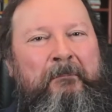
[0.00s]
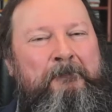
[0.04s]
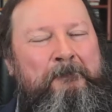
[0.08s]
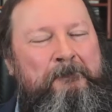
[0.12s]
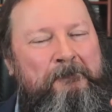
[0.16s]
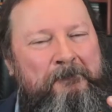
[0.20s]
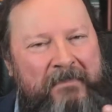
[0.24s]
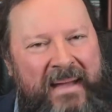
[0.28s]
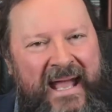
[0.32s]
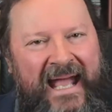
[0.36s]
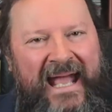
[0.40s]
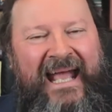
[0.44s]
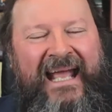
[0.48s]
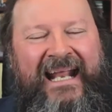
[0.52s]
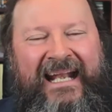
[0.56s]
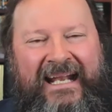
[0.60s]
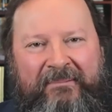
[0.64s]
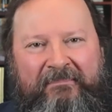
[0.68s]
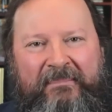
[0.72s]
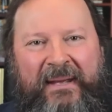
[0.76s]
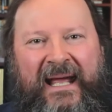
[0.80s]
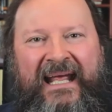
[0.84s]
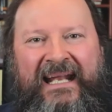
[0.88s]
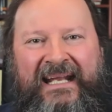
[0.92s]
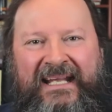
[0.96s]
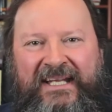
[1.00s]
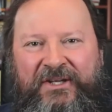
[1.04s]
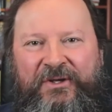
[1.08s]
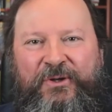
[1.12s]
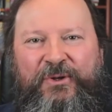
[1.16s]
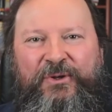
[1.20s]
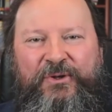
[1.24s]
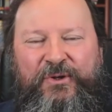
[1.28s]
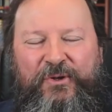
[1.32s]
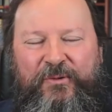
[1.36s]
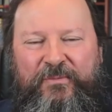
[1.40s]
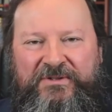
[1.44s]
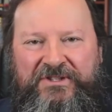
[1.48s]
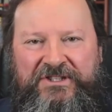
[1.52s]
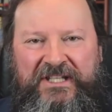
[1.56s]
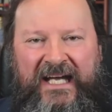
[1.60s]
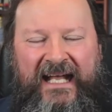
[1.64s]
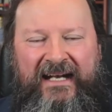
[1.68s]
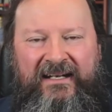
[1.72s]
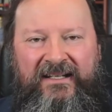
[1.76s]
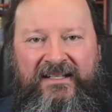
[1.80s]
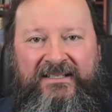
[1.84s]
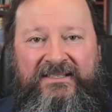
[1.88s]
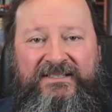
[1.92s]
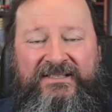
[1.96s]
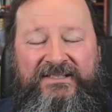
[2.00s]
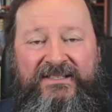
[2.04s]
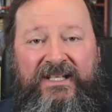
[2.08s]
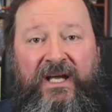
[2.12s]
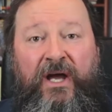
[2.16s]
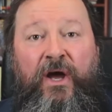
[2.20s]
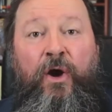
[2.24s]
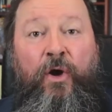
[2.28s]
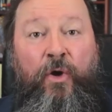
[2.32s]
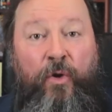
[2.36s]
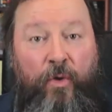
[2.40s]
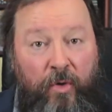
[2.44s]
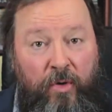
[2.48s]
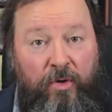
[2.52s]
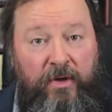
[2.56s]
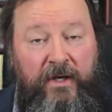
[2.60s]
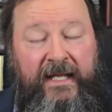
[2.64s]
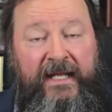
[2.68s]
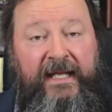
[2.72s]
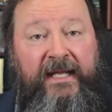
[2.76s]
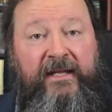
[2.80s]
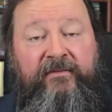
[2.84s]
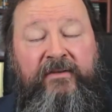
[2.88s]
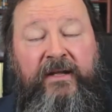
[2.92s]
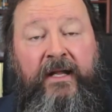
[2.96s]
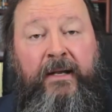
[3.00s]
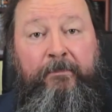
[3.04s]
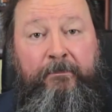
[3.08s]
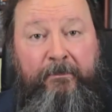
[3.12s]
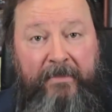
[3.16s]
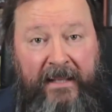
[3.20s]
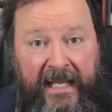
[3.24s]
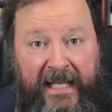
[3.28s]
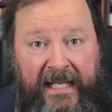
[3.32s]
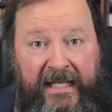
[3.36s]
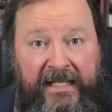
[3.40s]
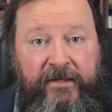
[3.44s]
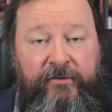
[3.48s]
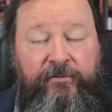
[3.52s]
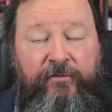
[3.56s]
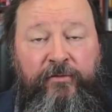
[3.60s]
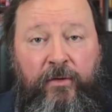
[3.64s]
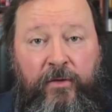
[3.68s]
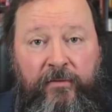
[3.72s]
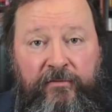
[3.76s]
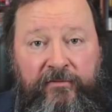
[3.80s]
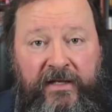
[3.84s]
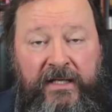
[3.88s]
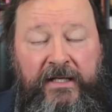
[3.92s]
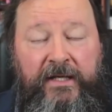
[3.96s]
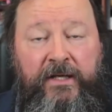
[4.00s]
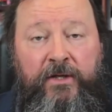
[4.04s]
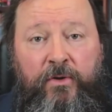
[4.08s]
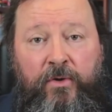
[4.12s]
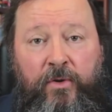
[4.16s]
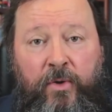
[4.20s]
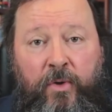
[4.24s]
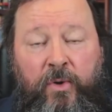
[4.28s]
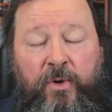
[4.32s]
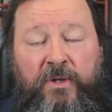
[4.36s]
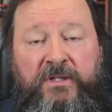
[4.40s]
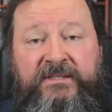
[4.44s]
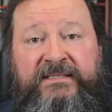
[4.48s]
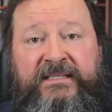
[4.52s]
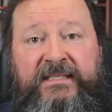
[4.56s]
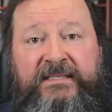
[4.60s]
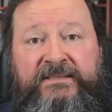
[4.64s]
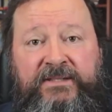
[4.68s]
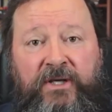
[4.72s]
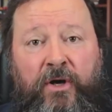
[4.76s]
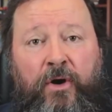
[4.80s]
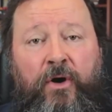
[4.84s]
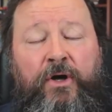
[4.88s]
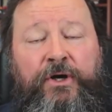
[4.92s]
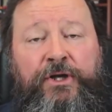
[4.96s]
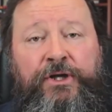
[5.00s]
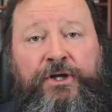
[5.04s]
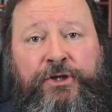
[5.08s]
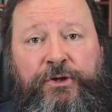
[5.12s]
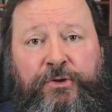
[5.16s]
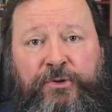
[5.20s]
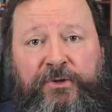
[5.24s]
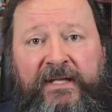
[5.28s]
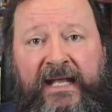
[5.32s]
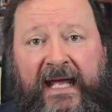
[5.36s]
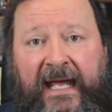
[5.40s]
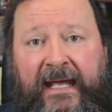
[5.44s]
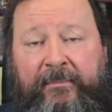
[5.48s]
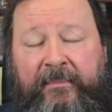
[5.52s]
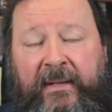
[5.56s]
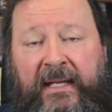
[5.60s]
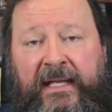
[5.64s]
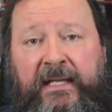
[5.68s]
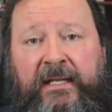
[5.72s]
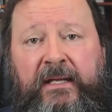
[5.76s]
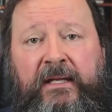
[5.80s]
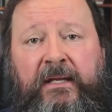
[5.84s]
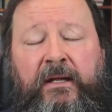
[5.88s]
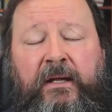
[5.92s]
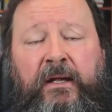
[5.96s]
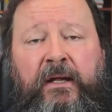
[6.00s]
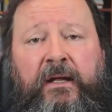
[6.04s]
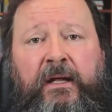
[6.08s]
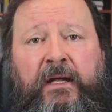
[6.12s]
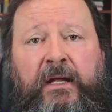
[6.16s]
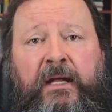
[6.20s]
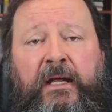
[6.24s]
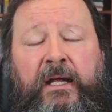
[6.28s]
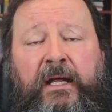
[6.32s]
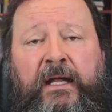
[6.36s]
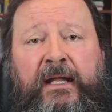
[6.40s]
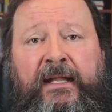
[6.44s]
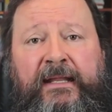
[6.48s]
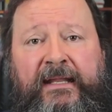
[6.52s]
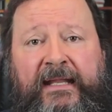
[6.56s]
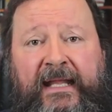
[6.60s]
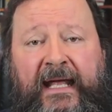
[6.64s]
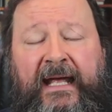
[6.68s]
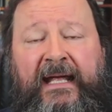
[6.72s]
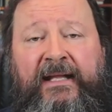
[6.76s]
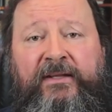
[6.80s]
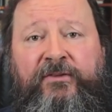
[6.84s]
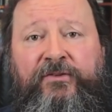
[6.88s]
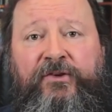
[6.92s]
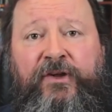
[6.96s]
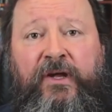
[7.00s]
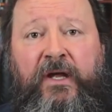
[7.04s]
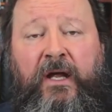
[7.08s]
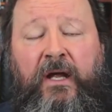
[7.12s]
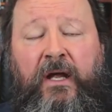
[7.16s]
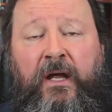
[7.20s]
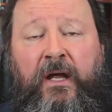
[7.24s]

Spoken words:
many, many YouTube channels or even paid for video courses on Udemy that